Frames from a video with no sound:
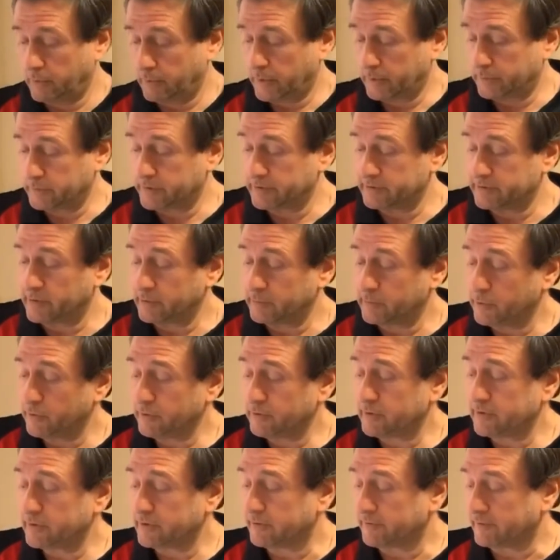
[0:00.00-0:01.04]
When we
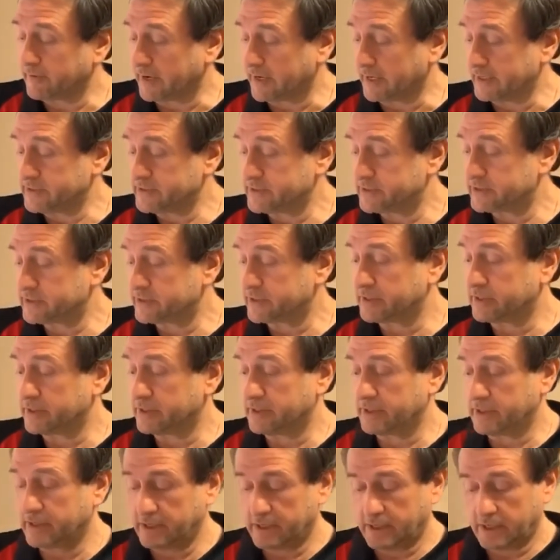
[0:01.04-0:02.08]
remove the device
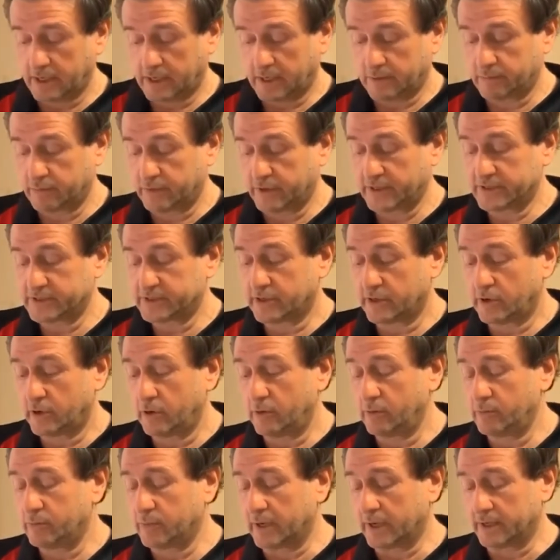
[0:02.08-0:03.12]
and press the
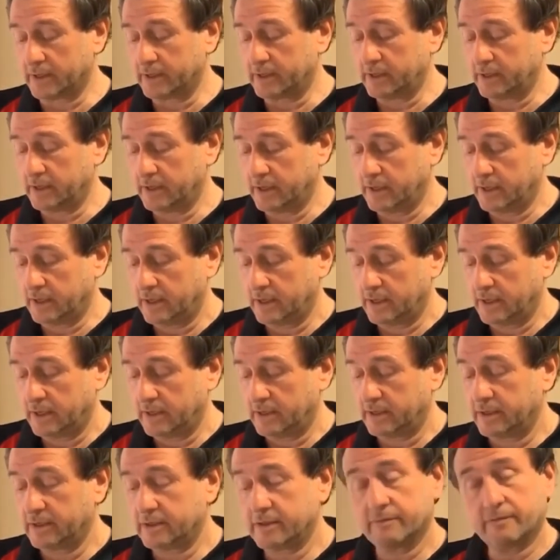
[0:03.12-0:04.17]
home button,
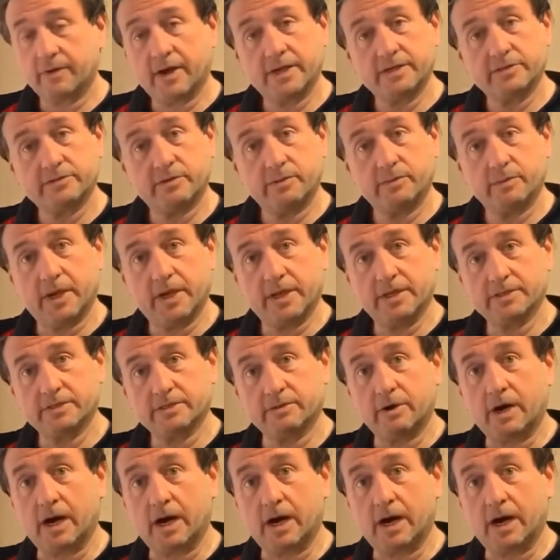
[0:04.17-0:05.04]
the device remains